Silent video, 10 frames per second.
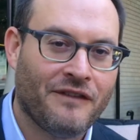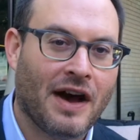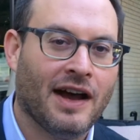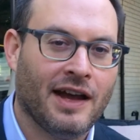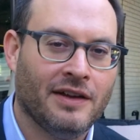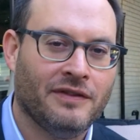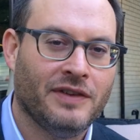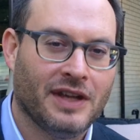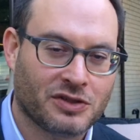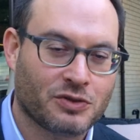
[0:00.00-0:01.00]
5
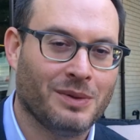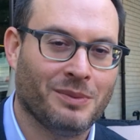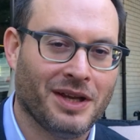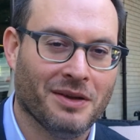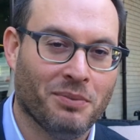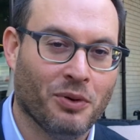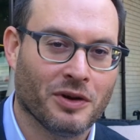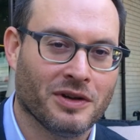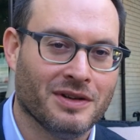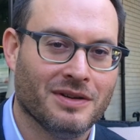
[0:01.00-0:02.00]
extremely
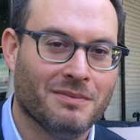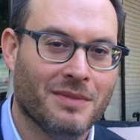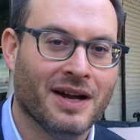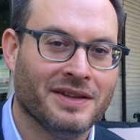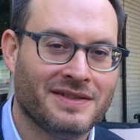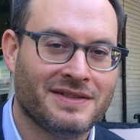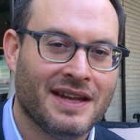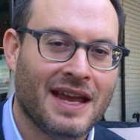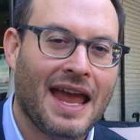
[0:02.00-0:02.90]
important months.